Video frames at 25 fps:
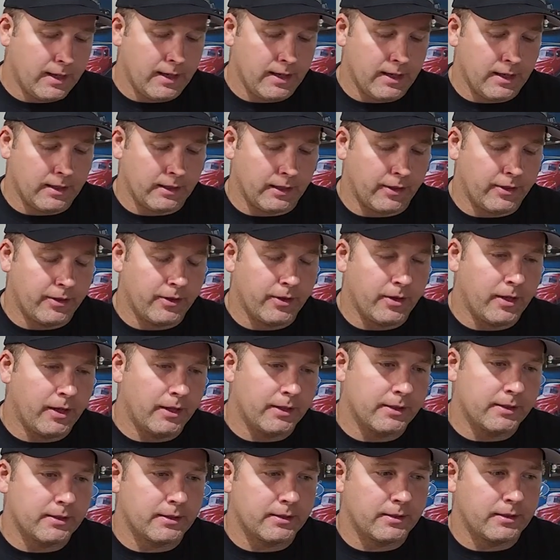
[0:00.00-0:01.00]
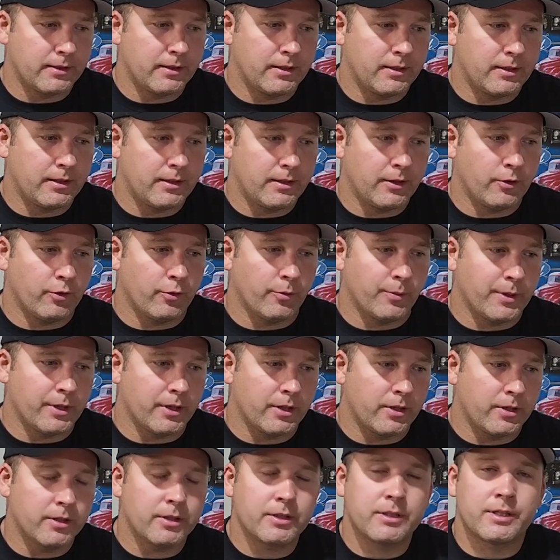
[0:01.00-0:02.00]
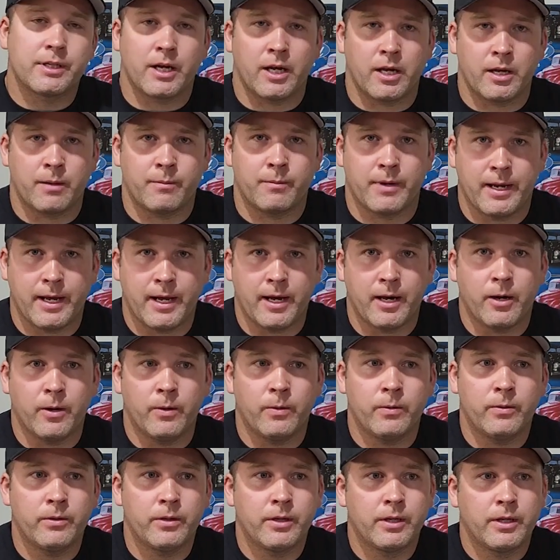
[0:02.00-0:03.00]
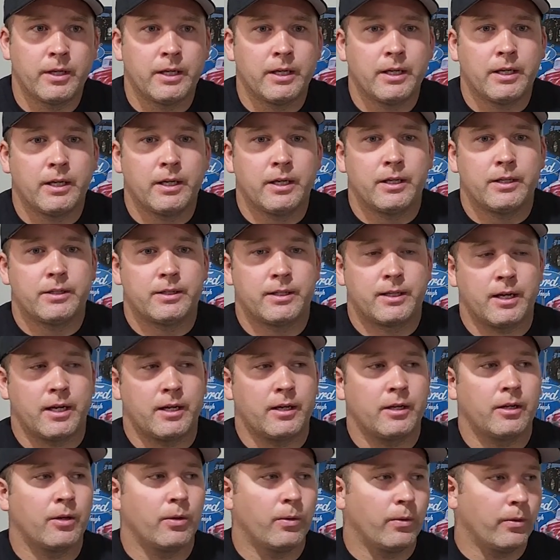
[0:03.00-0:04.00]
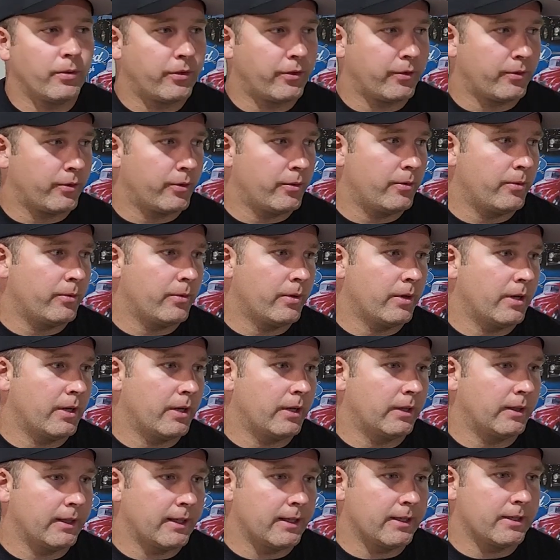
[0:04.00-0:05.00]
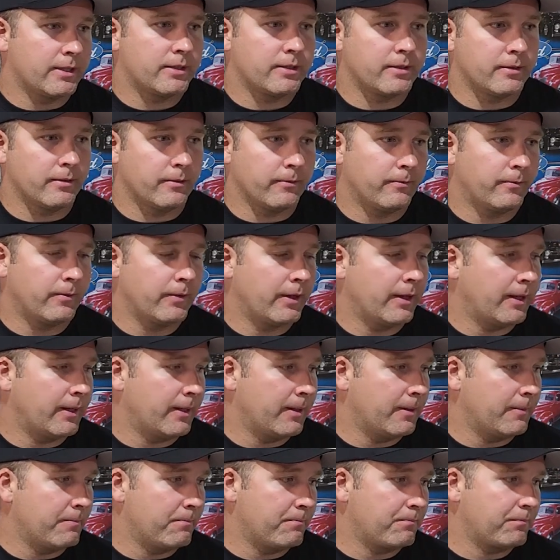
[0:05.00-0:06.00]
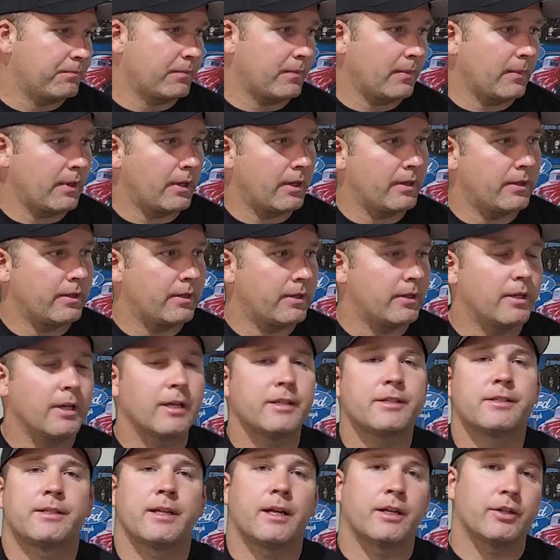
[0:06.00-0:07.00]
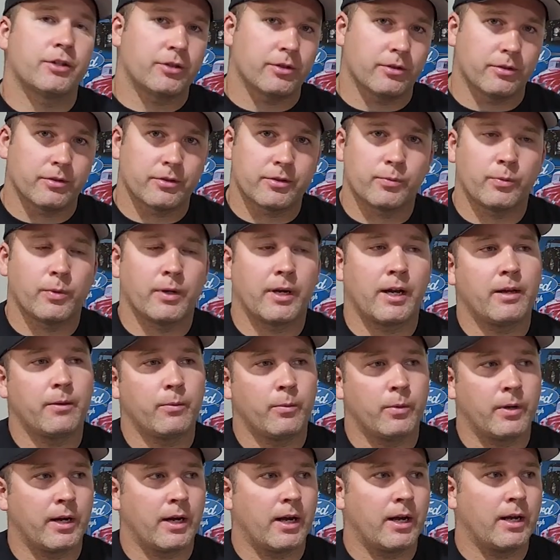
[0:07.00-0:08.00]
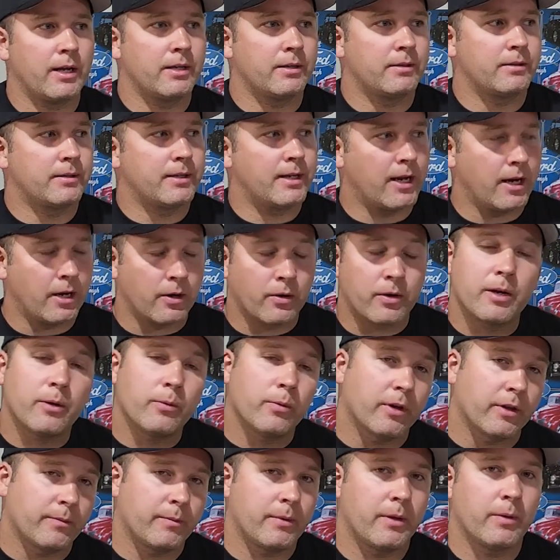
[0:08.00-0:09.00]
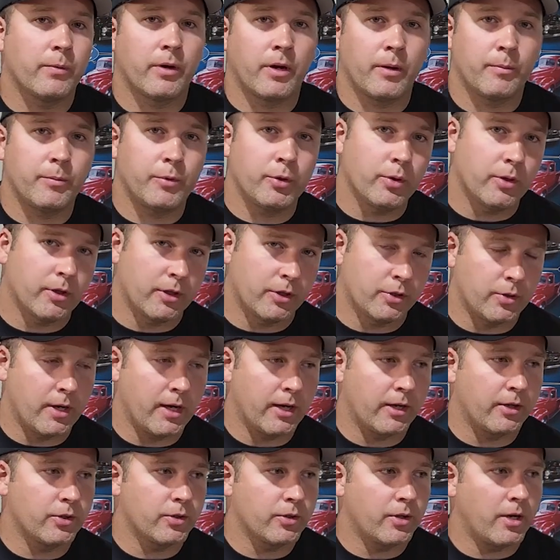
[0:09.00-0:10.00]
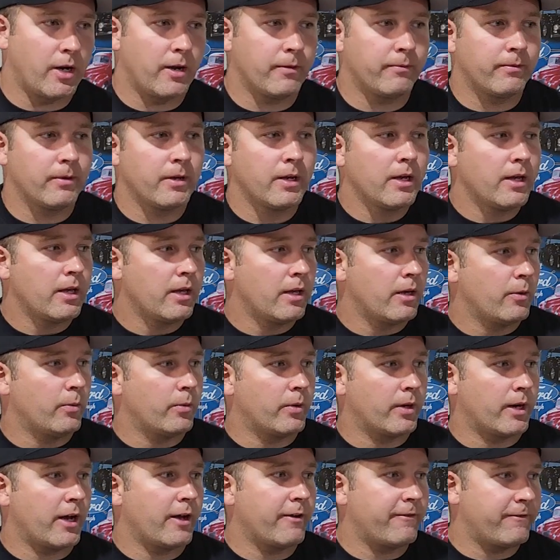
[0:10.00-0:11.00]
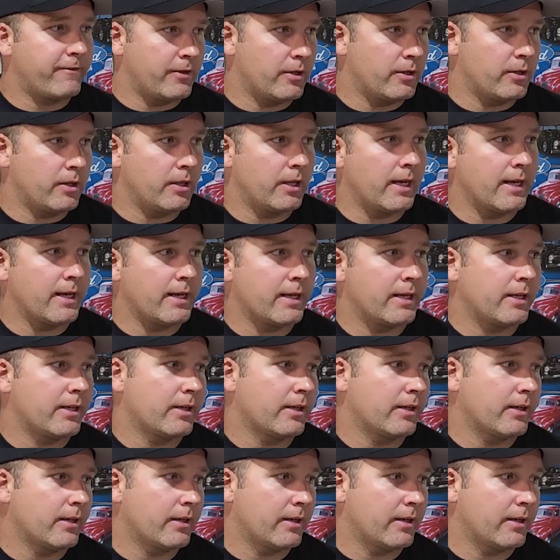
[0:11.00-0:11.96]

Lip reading: and I thought it would be a good time now to kind of go through a list of essentials. What I carry with me when I'm doing a drag and drive, what I feel like